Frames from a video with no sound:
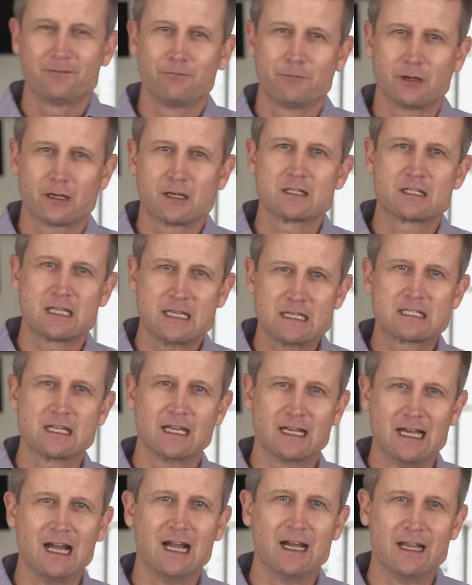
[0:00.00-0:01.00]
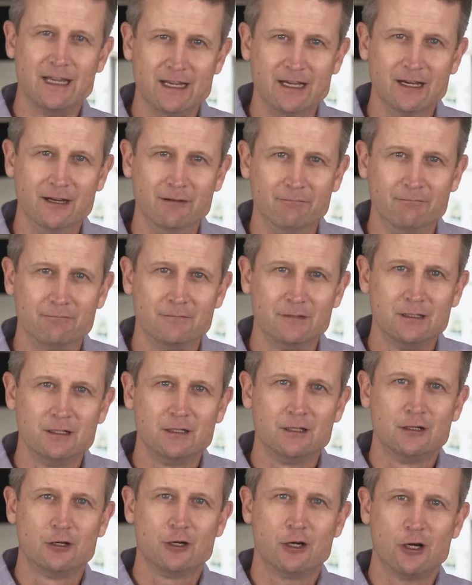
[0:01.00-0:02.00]
Because he said, I am
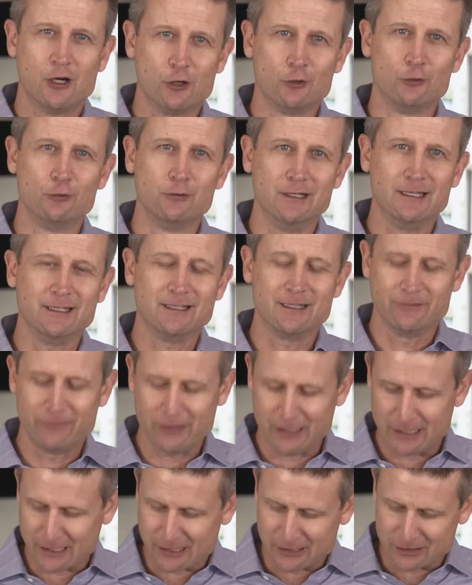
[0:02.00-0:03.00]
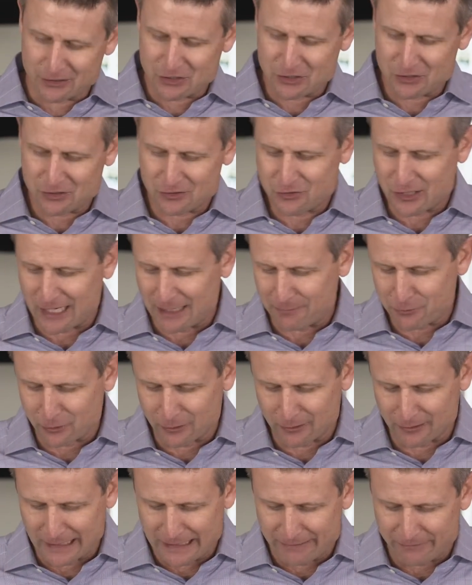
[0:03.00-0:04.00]
holy. Leviticus
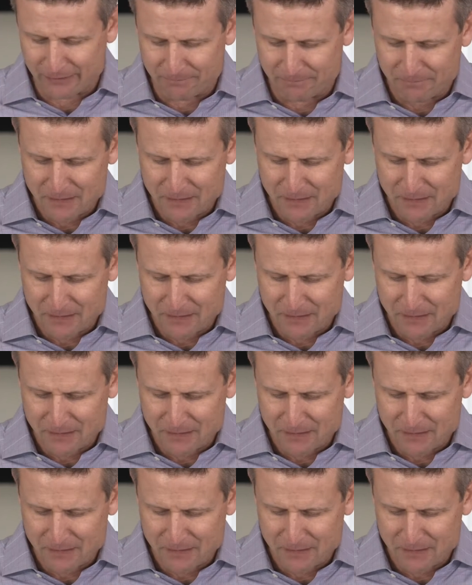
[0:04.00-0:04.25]
chapter 11.